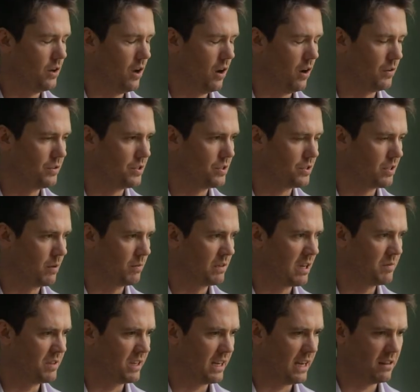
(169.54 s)
no, just
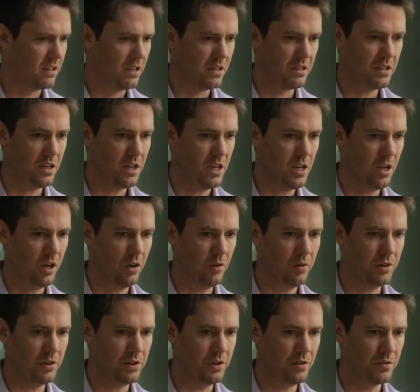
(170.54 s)
sometimes I get these
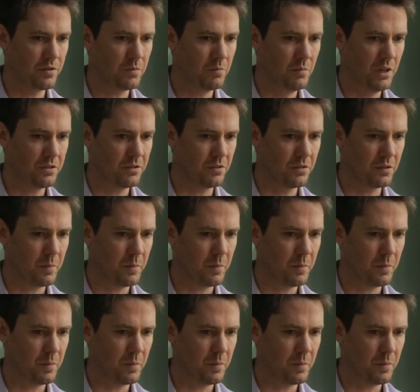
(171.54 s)
ego-induced muscle